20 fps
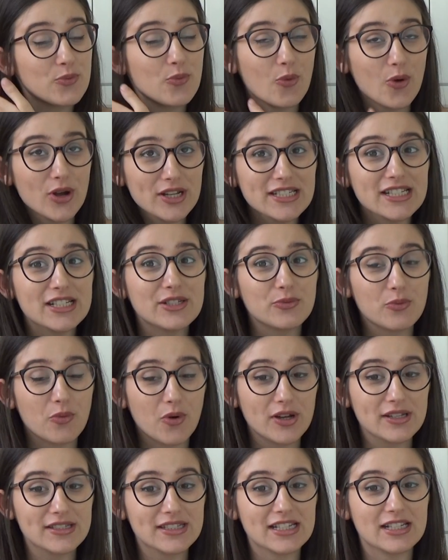what it
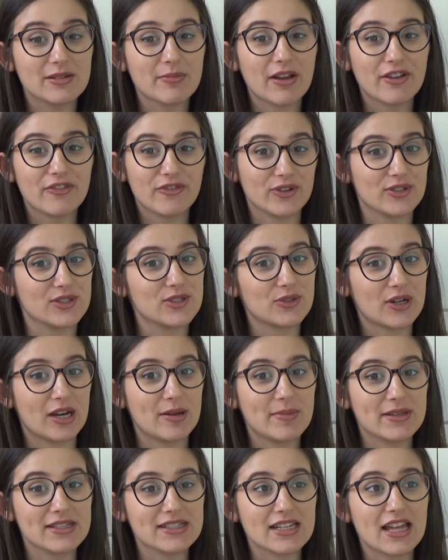was in my first
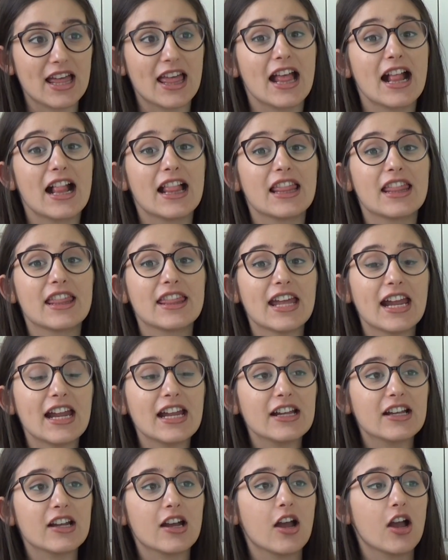trimester.
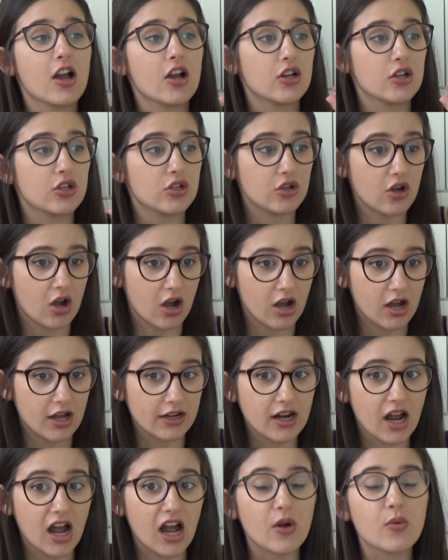Thank
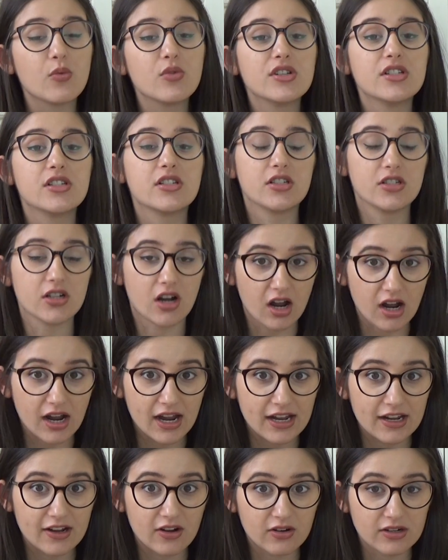God. I would
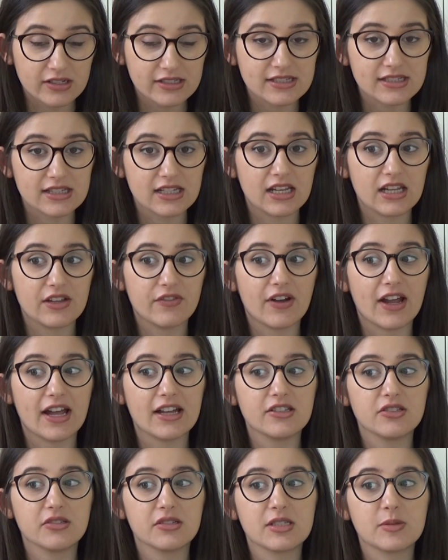die, honestly, if I
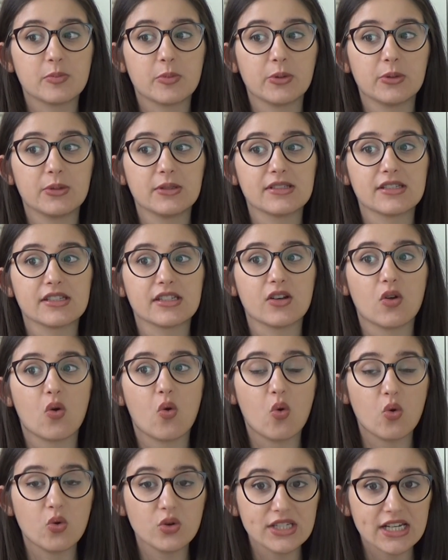had to experience it
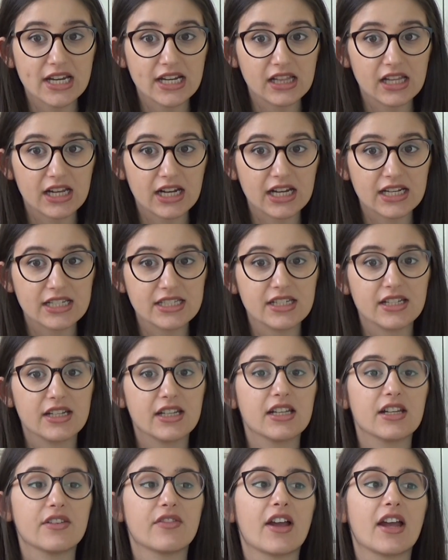all day like I
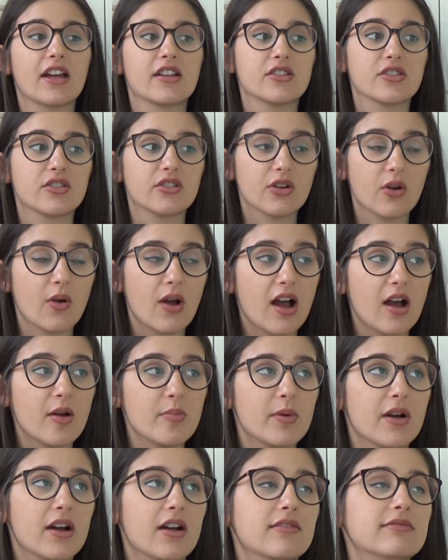did, if I had to throw
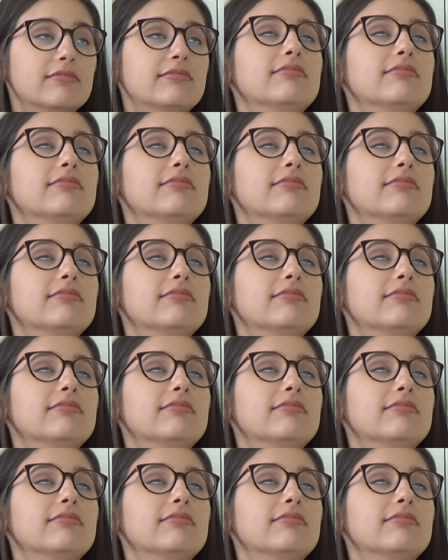up.